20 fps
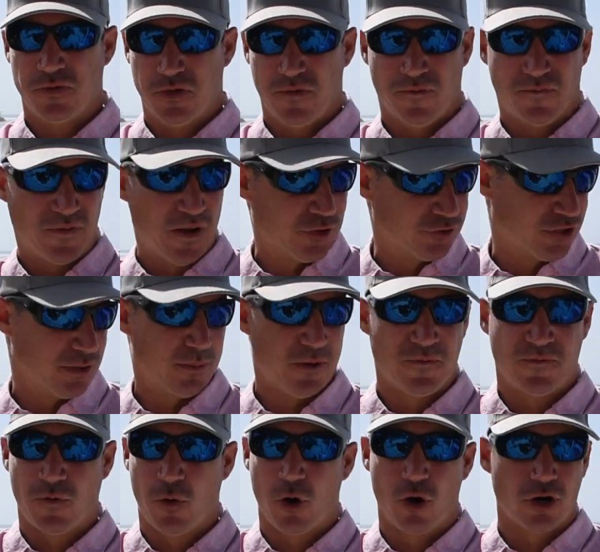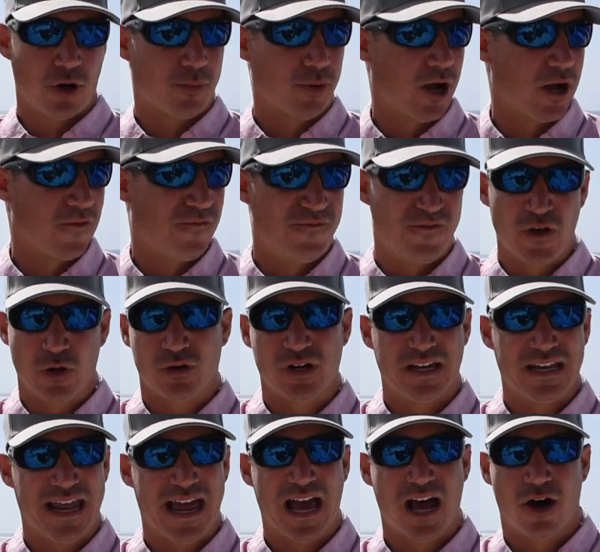You felt it before. You're probably feeling
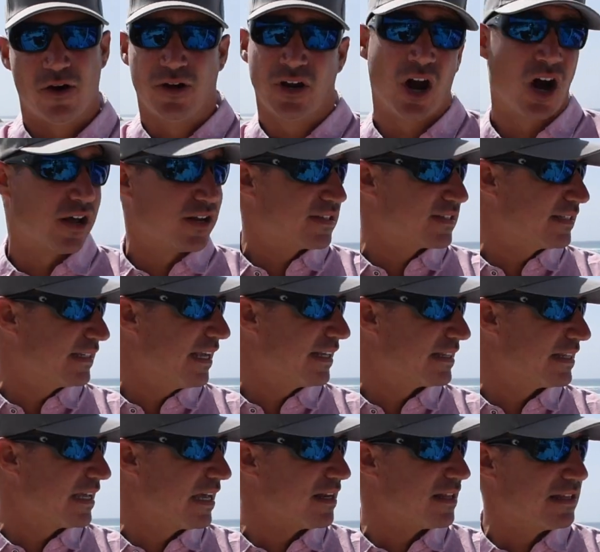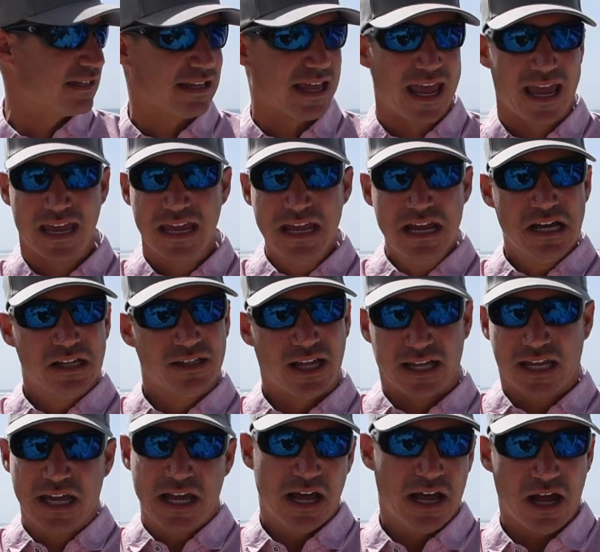it now. And honestly, at the end of the day,
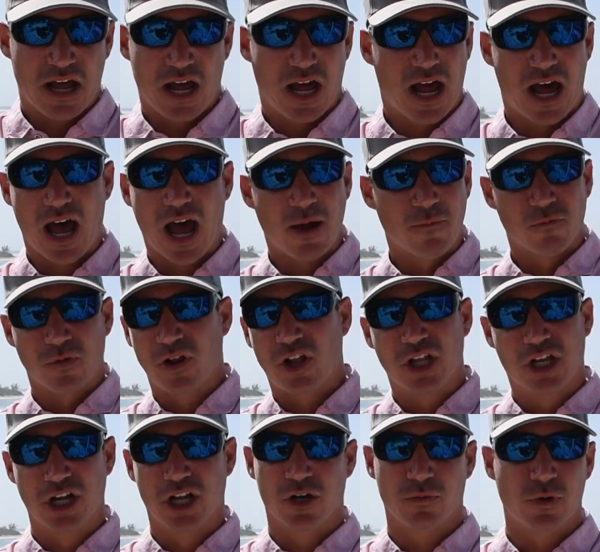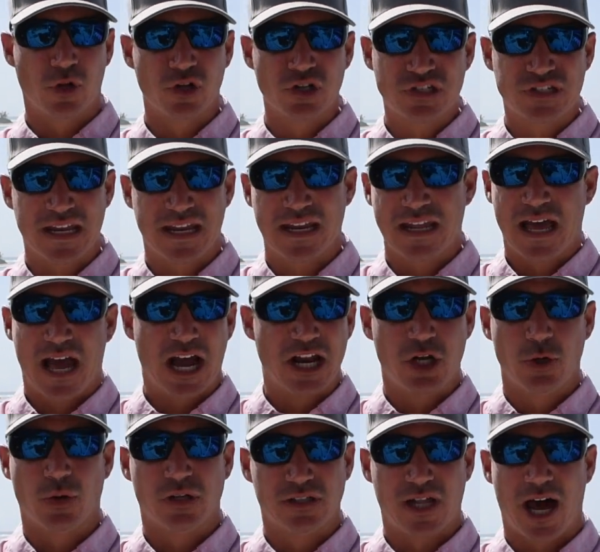like, I'm really good at real estate. I
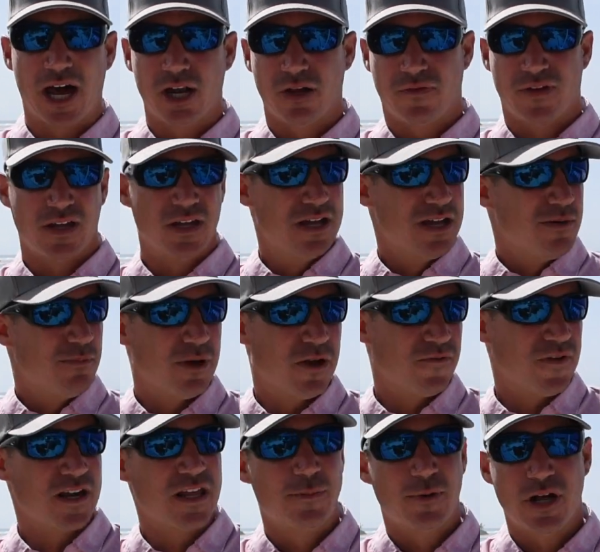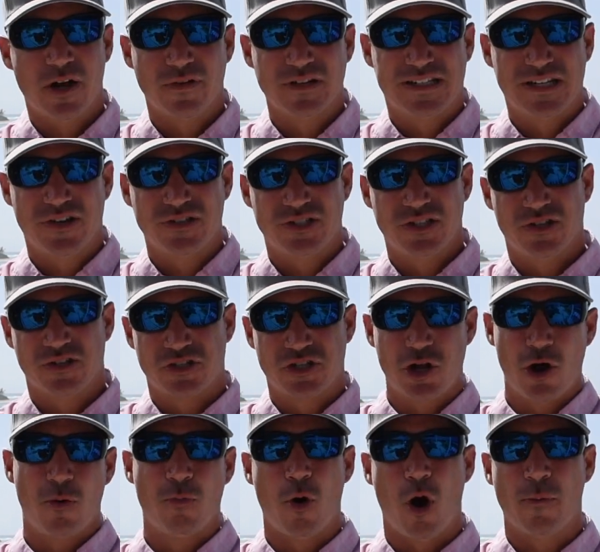do a lot of it. But if anybody ever tells you there's
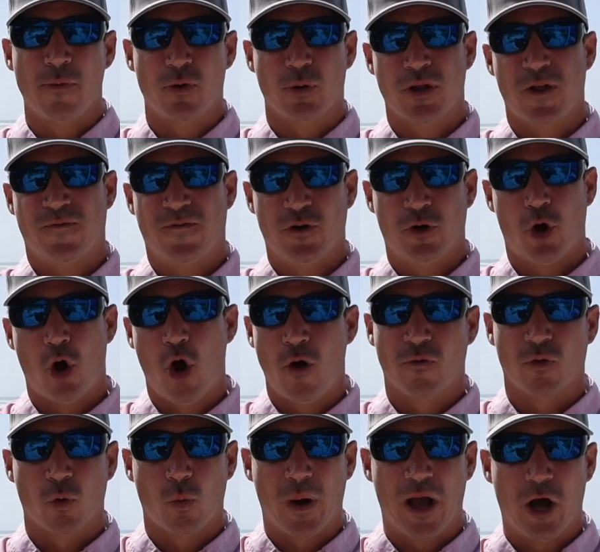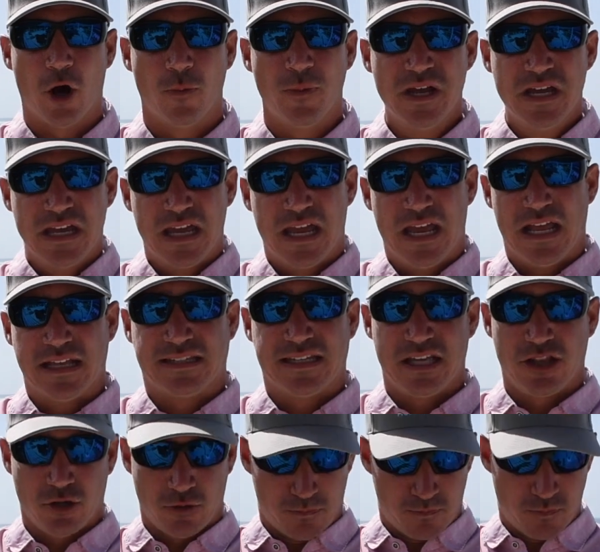no moment where they feel overwhelmed, it's
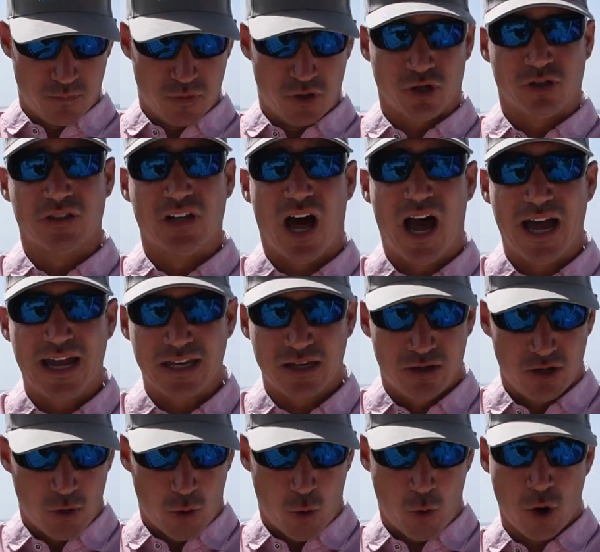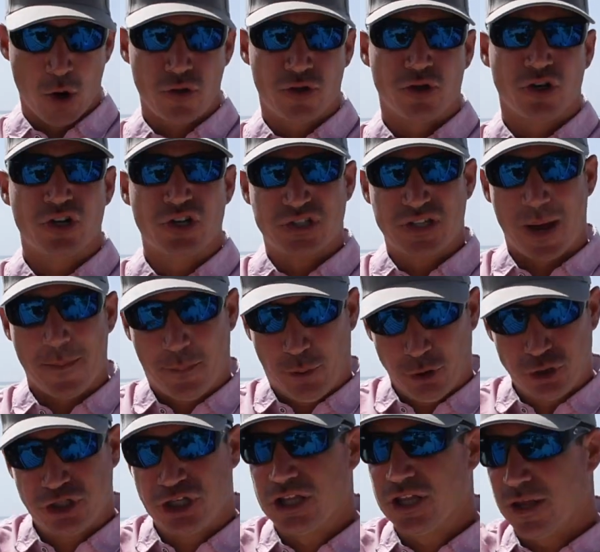either they're lying or they're just not
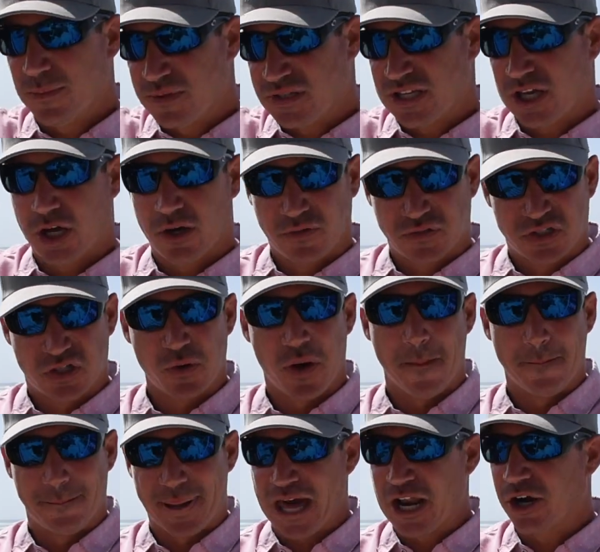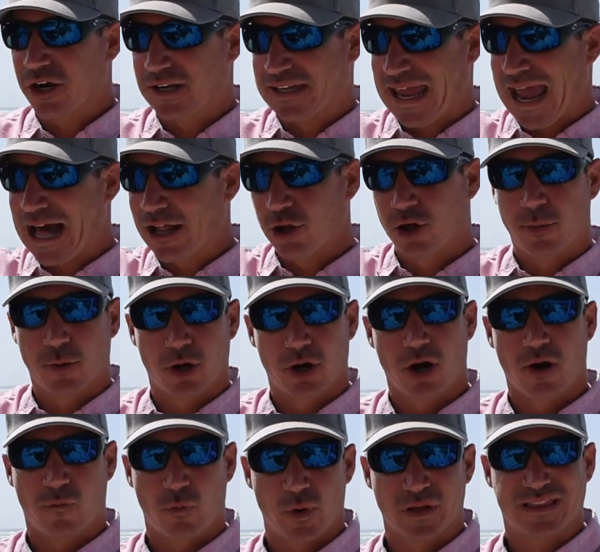pushing themselves to a better
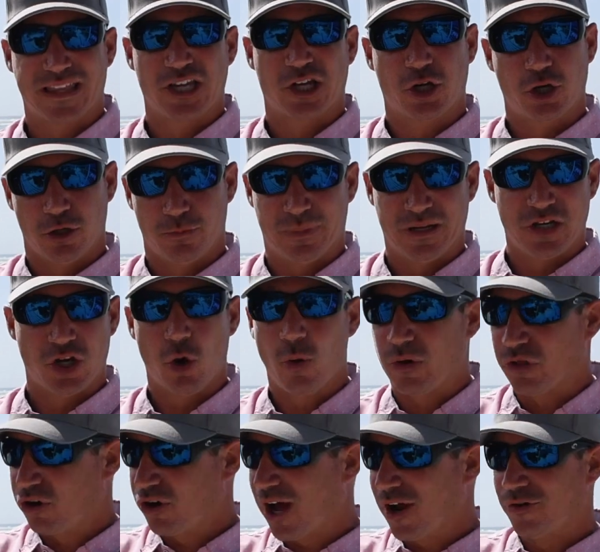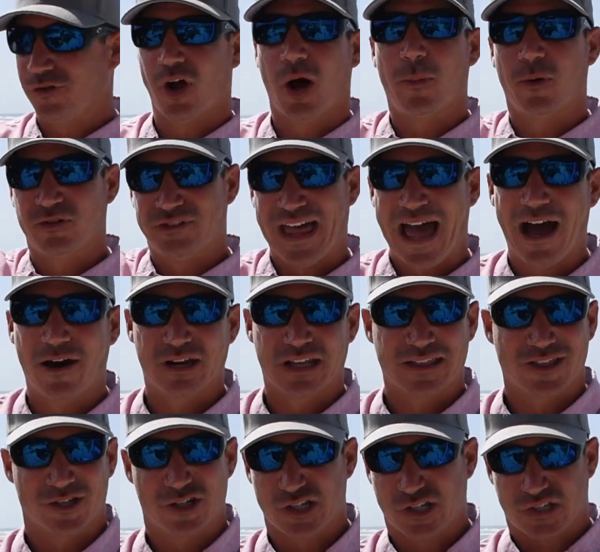caliber of what they could be doing. They're not double
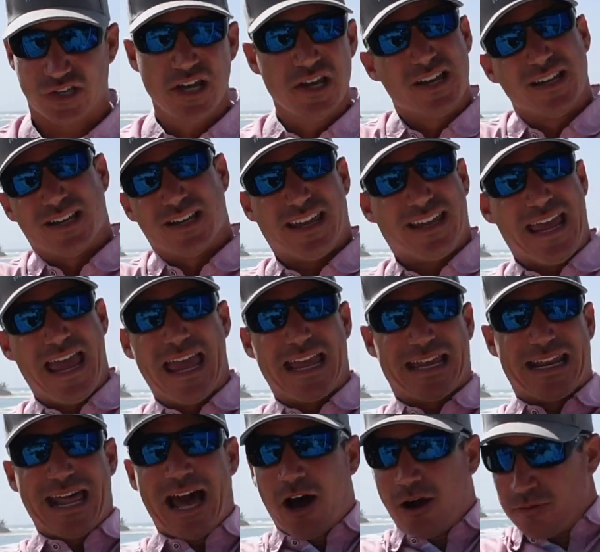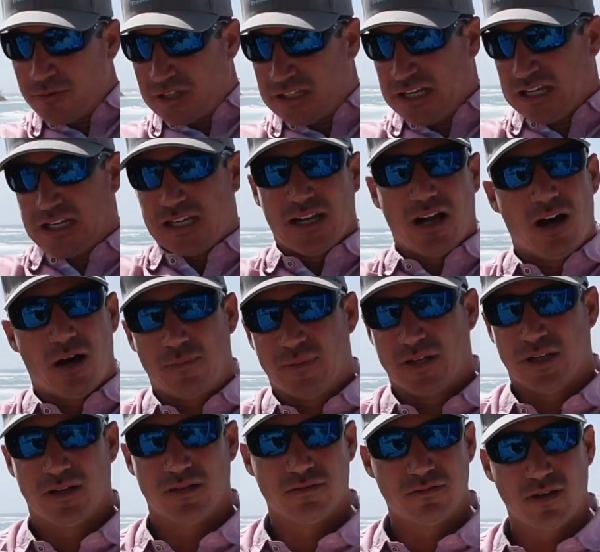downing. They're just hanging out, kicking up,
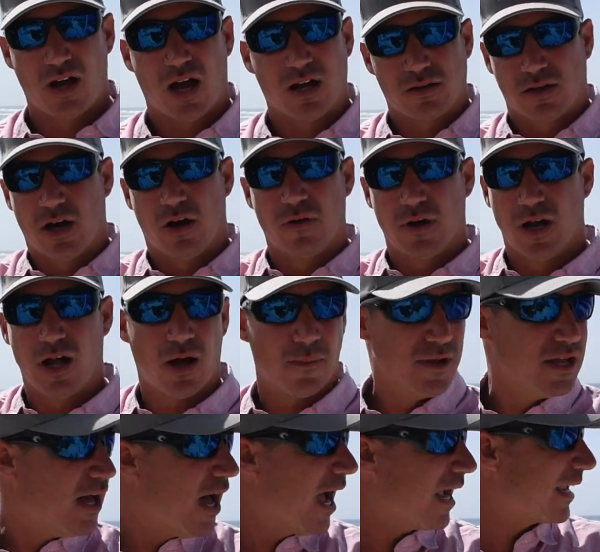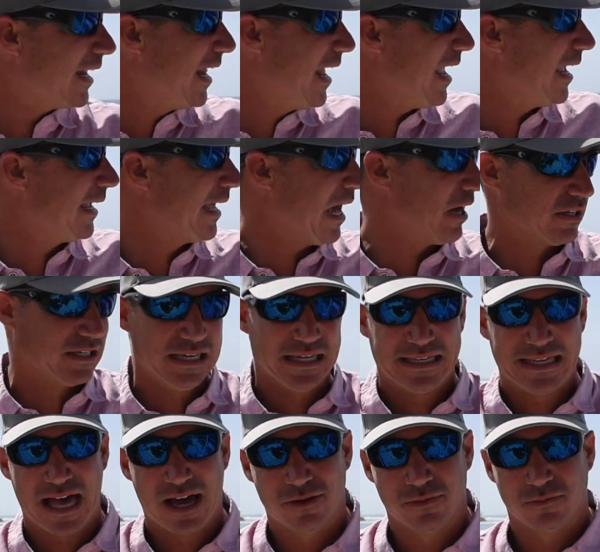and not going up. I can hang out,
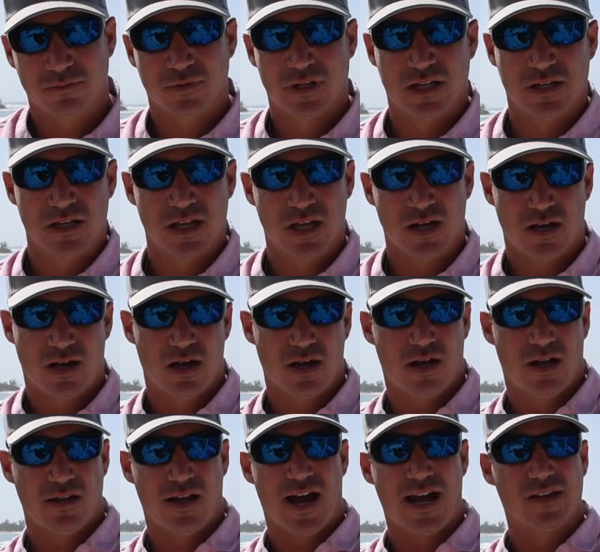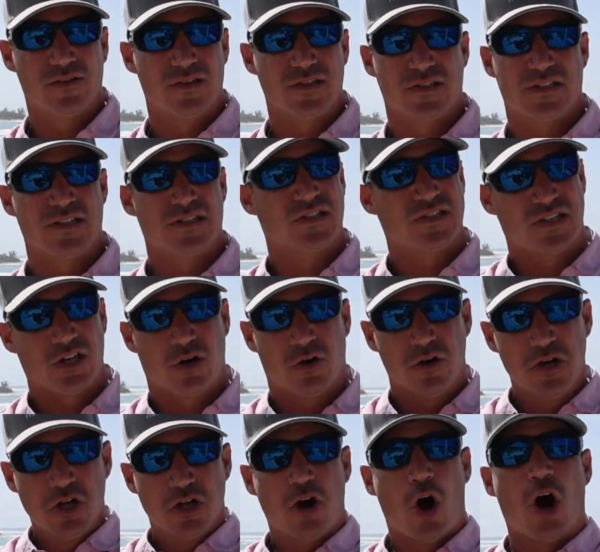kick out on islands and still
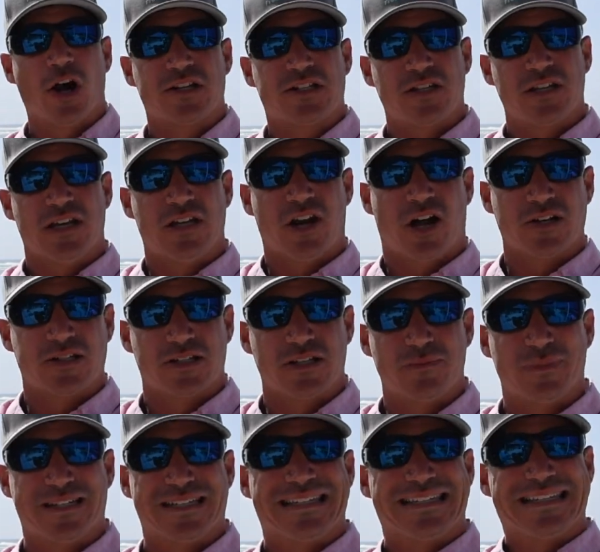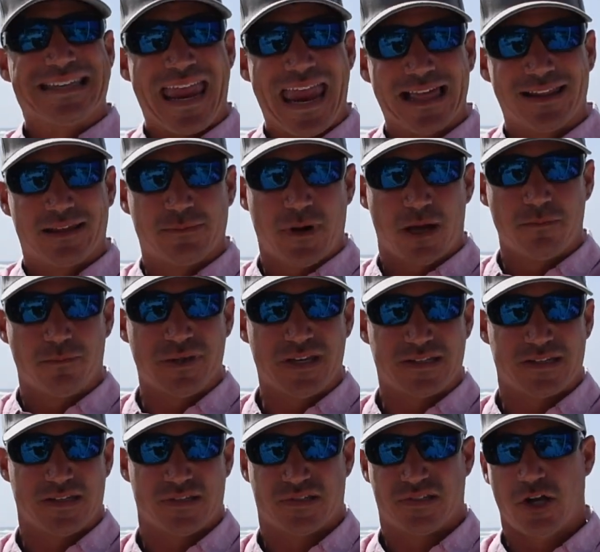honestly be scaling my
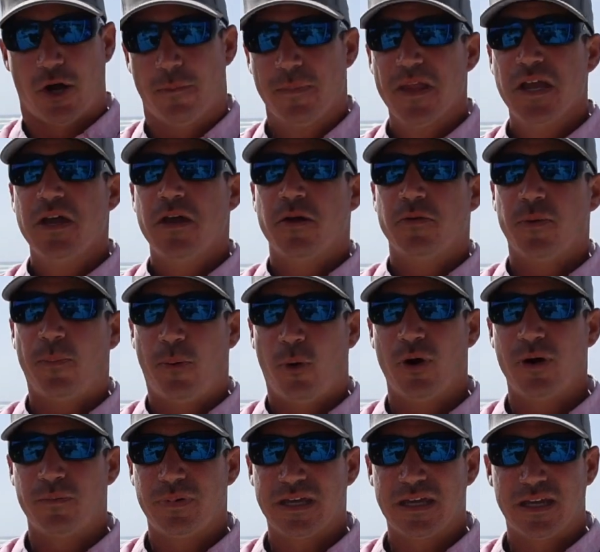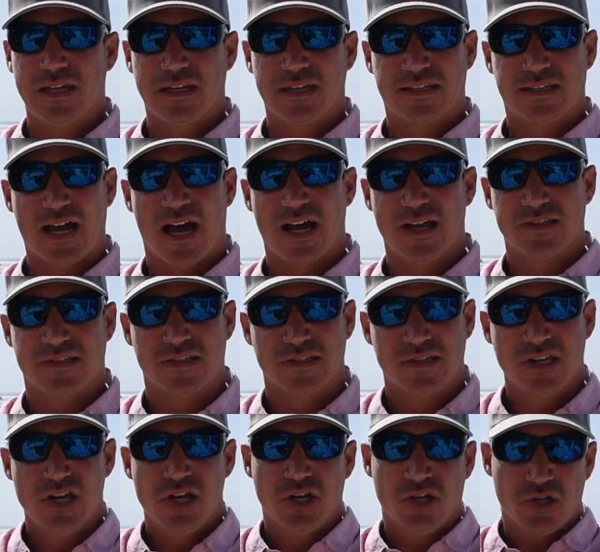business. So the point being, guys, is